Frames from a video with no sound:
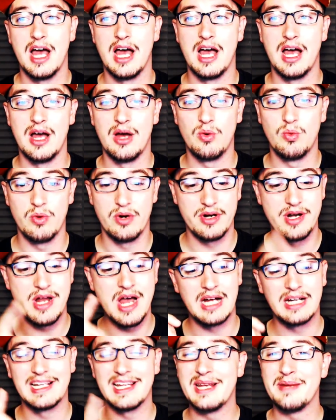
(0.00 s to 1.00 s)
Uh, we're
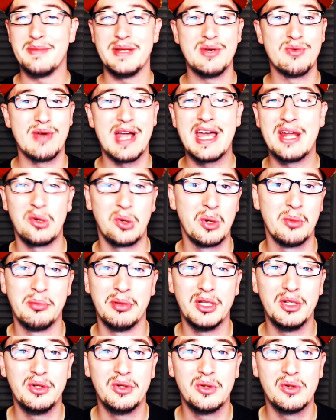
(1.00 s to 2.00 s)
not going to be red or
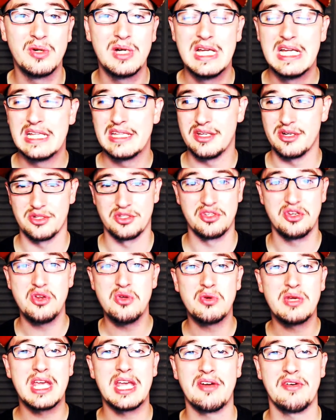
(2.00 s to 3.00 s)
blue. There's
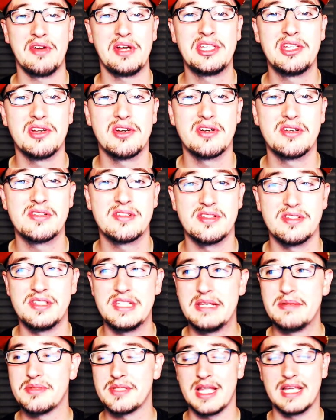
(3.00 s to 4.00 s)
new characters. It
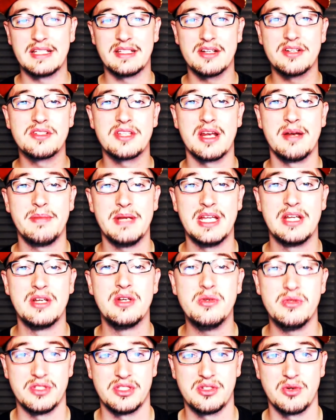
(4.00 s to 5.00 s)
seems like there's going to be a
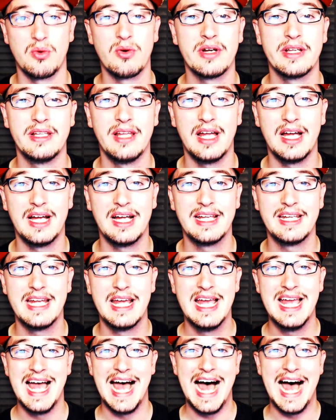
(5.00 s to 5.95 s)
new storyline.